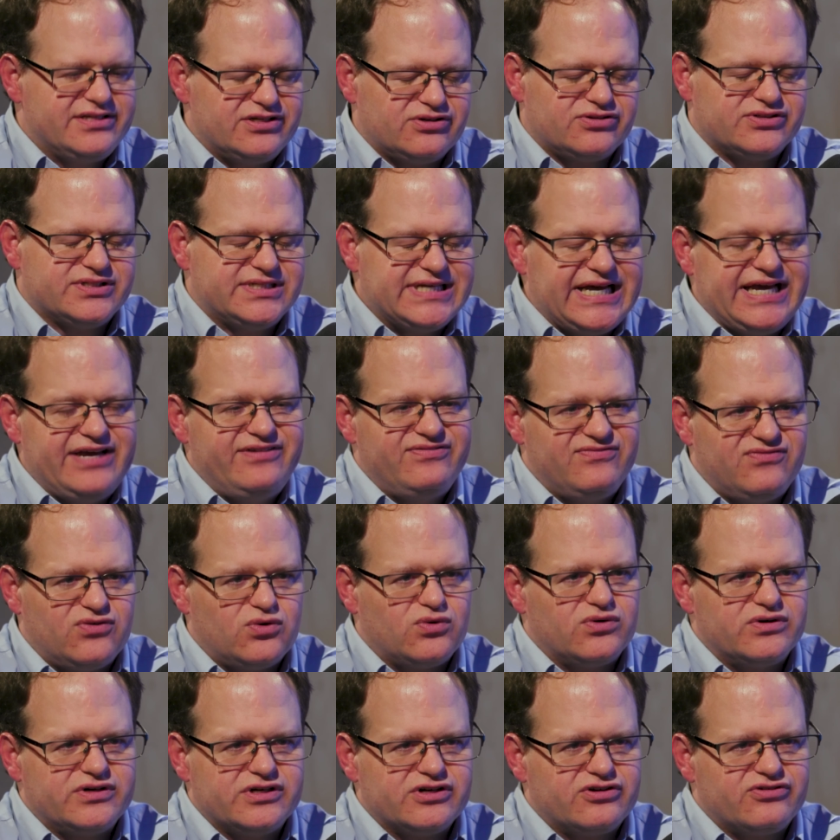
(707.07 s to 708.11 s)
till day
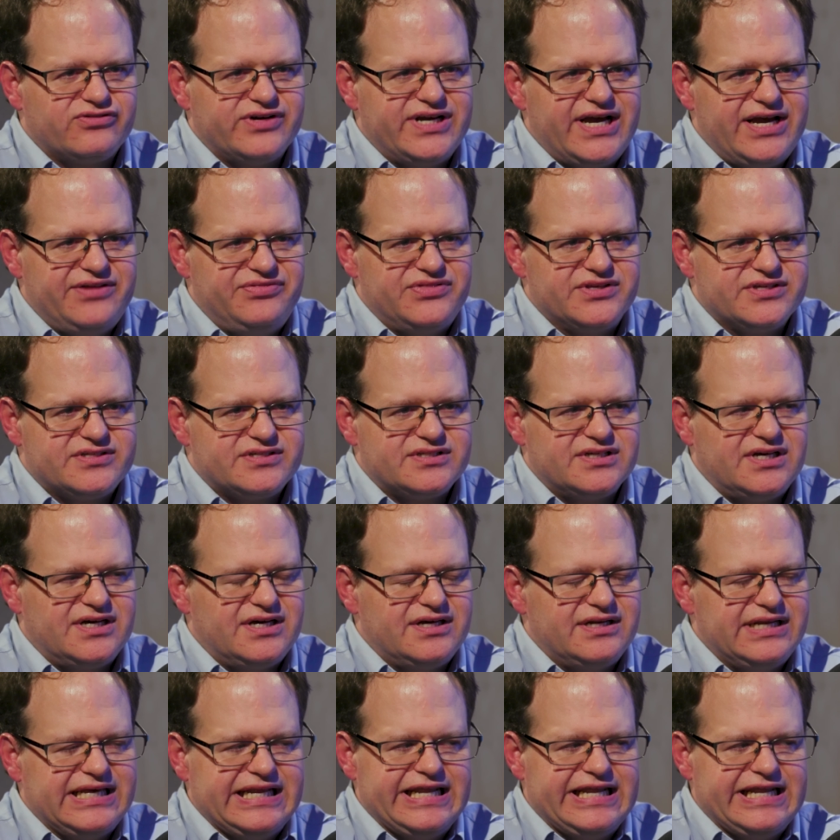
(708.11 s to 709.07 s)
4 to create the sun?